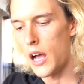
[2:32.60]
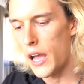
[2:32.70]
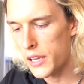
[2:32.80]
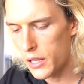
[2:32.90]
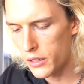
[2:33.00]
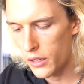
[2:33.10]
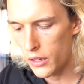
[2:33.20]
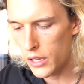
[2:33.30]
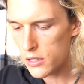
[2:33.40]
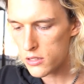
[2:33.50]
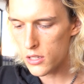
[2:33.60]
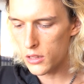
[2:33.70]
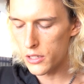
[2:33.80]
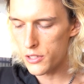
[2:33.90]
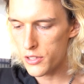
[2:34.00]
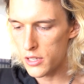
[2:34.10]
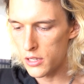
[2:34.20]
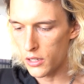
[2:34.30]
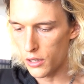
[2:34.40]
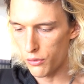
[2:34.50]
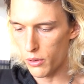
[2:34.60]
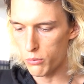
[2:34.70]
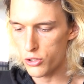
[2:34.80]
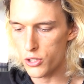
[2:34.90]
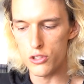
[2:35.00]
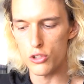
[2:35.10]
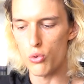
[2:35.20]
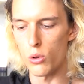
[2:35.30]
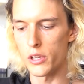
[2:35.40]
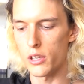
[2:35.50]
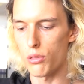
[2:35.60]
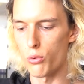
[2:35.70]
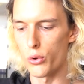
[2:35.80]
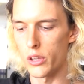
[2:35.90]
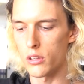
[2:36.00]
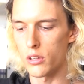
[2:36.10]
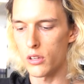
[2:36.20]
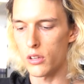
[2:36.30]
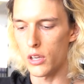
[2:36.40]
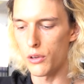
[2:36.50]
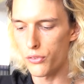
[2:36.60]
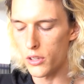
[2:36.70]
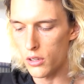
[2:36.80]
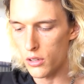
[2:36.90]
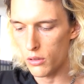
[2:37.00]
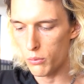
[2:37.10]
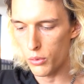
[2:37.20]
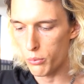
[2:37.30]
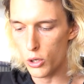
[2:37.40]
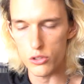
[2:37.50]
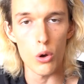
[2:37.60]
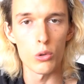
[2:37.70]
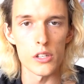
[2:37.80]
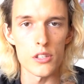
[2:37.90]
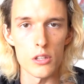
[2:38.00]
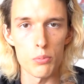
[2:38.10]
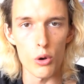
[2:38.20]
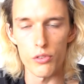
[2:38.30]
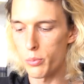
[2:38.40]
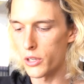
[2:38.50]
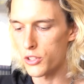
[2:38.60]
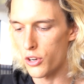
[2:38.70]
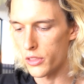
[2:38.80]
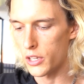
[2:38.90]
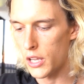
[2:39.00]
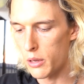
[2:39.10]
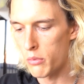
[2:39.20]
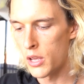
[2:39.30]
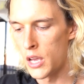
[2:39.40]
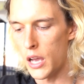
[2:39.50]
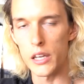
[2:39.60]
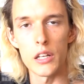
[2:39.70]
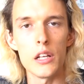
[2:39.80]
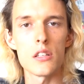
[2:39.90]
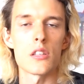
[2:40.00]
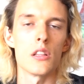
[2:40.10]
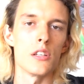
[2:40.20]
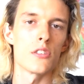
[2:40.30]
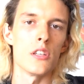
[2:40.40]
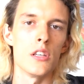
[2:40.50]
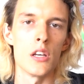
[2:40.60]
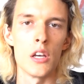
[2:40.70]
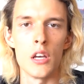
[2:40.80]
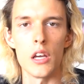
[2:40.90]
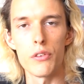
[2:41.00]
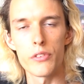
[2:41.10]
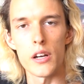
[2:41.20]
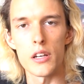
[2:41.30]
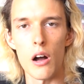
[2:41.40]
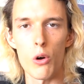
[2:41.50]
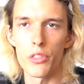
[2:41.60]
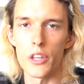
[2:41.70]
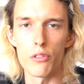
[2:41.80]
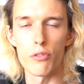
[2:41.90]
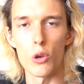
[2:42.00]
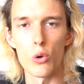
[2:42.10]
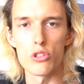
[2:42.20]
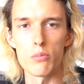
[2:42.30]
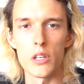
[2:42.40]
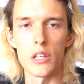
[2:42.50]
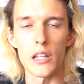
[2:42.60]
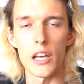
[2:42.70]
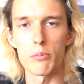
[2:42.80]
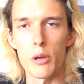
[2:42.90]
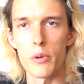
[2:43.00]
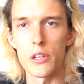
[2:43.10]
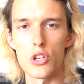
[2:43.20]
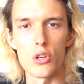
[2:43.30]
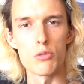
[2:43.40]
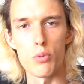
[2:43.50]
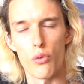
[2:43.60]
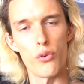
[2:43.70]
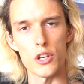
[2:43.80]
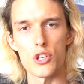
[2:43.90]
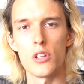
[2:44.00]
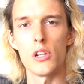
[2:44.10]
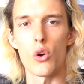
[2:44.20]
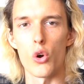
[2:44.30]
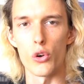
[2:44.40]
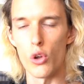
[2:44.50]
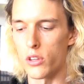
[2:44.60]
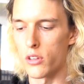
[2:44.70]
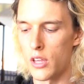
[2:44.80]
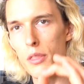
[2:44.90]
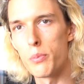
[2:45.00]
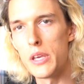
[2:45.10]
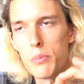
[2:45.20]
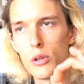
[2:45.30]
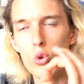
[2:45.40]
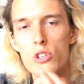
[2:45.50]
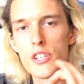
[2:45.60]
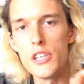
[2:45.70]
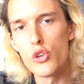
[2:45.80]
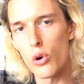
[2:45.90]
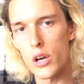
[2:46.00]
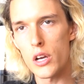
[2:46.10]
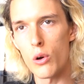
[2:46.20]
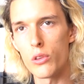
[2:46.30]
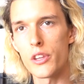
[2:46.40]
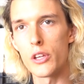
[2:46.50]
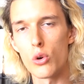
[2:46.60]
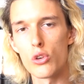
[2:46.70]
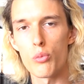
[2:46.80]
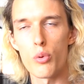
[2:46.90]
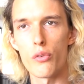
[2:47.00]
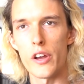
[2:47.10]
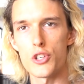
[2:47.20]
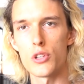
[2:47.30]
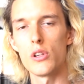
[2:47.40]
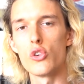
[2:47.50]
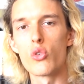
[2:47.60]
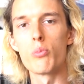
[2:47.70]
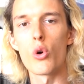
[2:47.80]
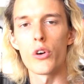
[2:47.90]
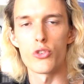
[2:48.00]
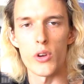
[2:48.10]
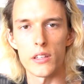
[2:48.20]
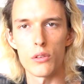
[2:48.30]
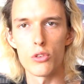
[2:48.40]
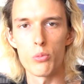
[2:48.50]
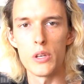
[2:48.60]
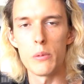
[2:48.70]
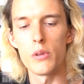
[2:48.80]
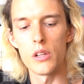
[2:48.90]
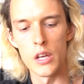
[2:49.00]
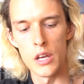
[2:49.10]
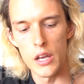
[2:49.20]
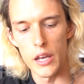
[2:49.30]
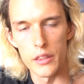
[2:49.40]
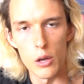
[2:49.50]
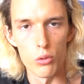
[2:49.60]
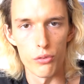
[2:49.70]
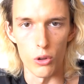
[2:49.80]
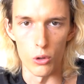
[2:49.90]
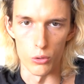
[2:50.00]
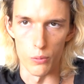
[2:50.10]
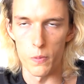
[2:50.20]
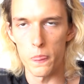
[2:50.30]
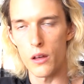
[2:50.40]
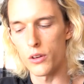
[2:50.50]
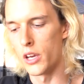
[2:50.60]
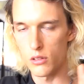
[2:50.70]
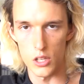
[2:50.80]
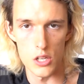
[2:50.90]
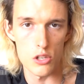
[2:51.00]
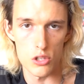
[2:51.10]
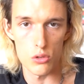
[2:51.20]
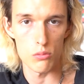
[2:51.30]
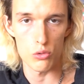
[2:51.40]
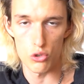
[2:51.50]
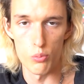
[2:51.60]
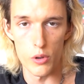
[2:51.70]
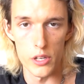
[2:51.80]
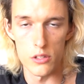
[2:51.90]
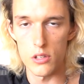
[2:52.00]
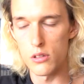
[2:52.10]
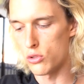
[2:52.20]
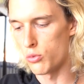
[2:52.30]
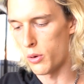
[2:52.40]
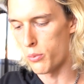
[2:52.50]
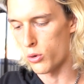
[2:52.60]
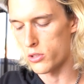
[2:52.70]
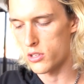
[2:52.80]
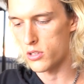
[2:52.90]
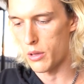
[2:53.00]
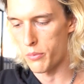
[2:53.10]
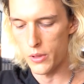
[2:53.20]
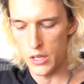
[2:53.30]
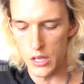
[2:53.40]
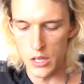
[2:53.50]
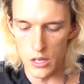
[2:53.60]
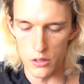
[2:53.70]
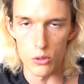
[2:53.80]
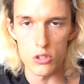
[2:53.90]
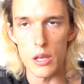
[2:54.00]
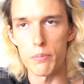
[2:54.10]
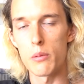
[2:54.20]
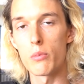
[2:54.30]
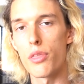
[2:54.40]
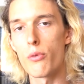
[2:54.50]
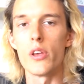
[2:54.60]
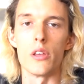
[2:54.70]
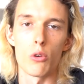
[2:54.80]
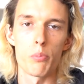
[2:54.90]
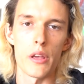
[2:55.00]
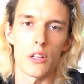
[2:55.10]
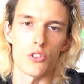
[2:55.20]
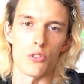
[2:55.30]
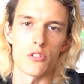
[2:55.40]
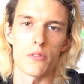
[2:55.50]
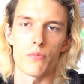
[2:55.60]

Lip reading: I can instantly see if I'm just scrolling through it, because I only see the profile picture and the name, I can instantly see if the account that follows me, that liked my picture, is professional or not. The people who see your account, they know you're professional, you're more attractive to people, and they will follow you. Okay, this is super easy, super important step. Now step number three, your pictures.